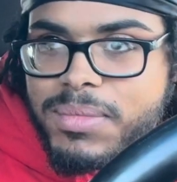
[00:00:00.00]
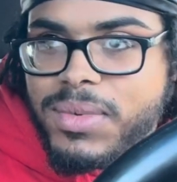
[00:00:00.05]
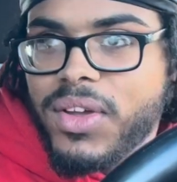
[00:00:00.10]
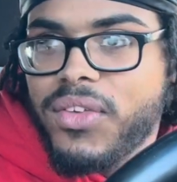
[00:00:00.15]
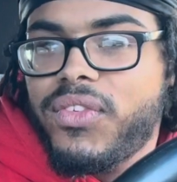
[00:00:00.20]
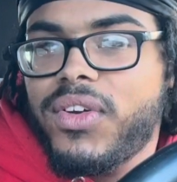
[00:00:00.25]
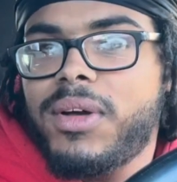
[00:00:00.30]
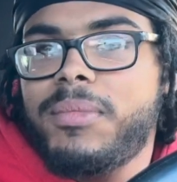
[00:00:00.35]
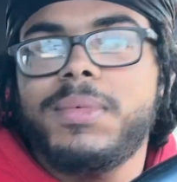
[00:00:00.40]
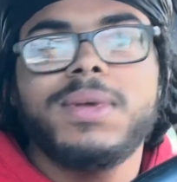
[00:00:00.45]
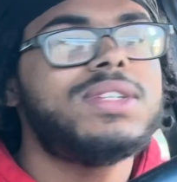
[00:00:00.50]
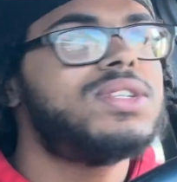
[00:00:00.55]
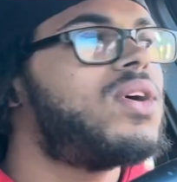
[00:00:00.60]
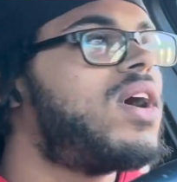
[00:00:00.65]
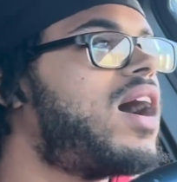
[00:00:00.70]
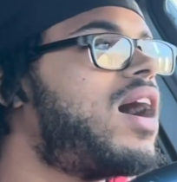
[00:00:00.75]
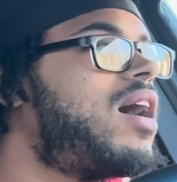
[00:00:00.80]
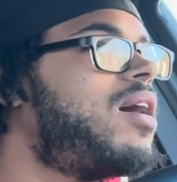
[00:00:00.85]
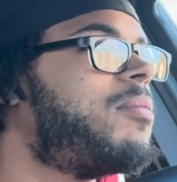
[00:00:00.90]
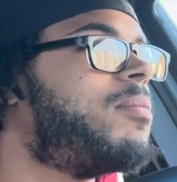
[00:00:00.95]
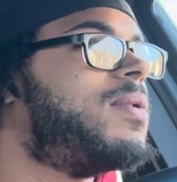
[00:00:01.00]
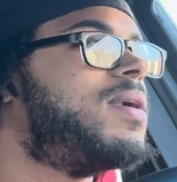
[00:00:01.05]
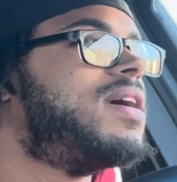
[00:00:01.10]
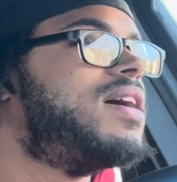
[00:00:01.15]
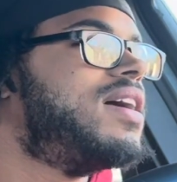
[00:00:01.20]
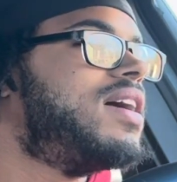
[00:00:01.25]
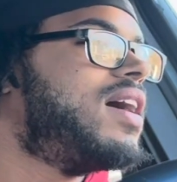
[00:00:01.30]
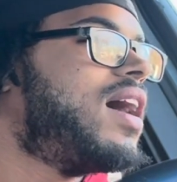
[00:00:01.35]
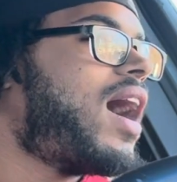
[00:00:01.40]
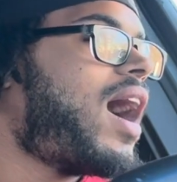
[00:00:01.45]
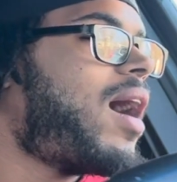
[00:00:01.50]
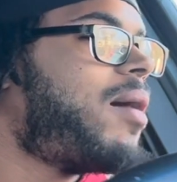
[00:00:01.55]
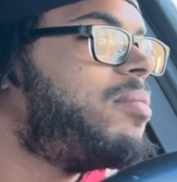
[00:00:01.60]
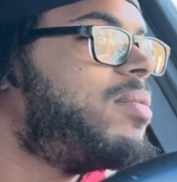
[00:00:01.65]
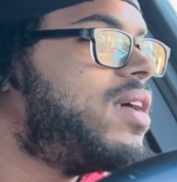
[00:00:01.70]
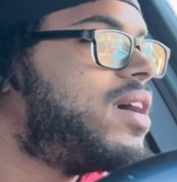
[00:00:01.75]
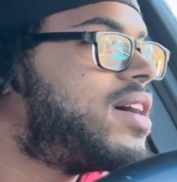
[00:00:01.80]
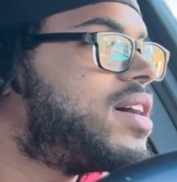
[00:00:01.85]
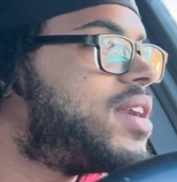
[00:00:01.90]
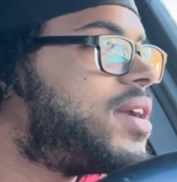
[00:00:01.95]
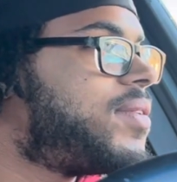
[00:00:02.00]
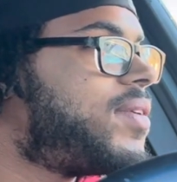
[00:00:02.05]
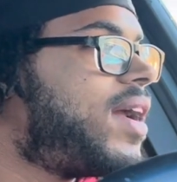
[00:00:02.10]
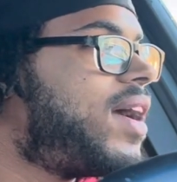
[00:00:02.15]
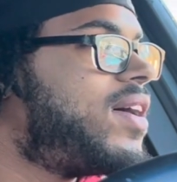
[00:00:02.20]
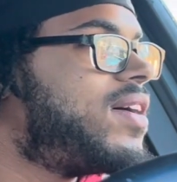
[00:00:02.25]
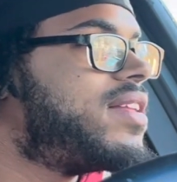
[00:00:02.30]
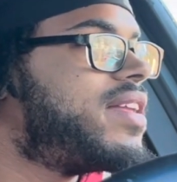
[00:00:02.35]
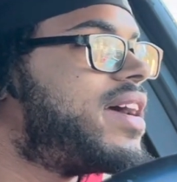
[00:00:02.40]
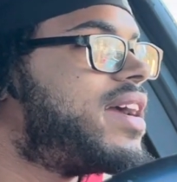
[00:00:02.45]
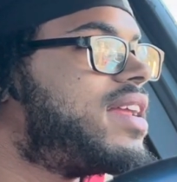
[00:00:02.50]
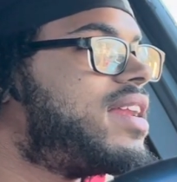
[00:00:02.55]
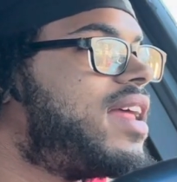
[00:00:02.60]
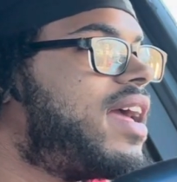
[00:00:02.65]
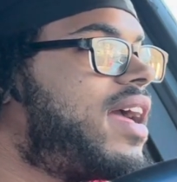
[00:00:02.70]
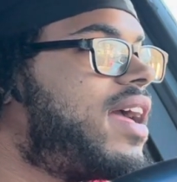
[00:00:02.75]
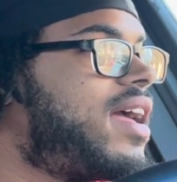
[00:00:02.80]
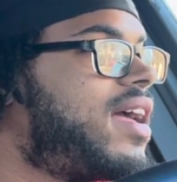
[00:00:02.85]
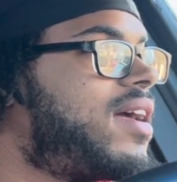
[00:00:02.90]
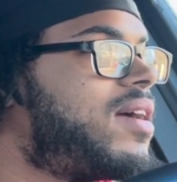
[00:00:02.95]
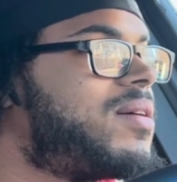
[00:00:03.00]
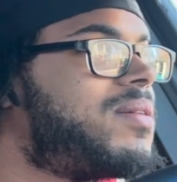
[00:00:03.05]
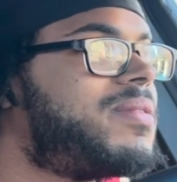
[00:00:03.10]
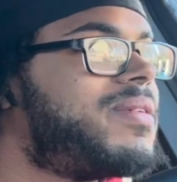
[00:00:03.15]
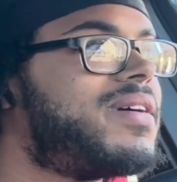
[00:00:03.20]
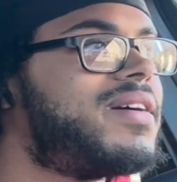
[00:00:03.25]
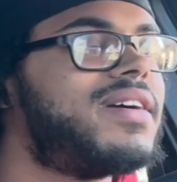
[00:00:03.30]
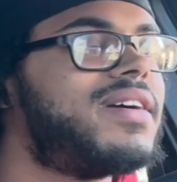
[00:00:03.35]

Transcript: You feel me? So I'm looking around like, damn.